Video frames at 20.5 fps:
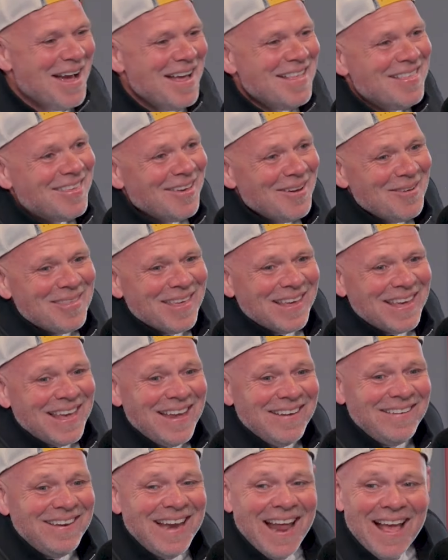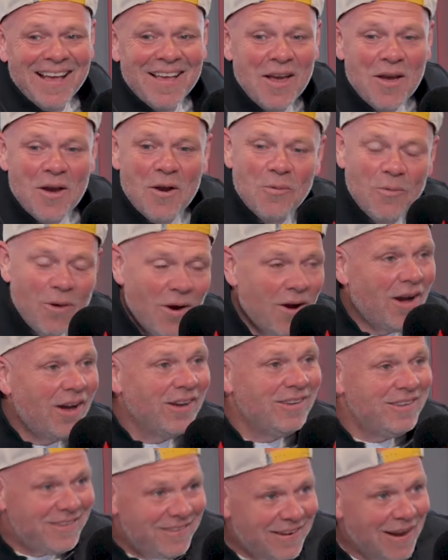In terms of kitchen hacks,
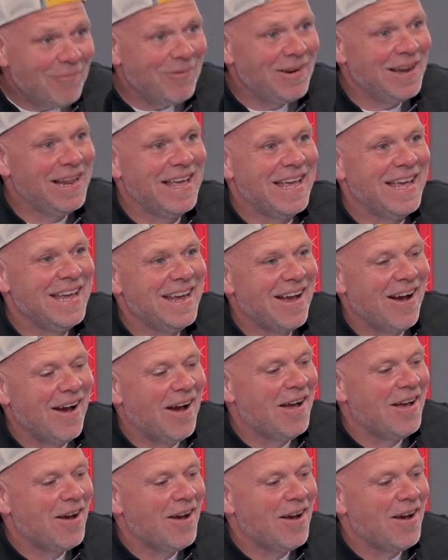I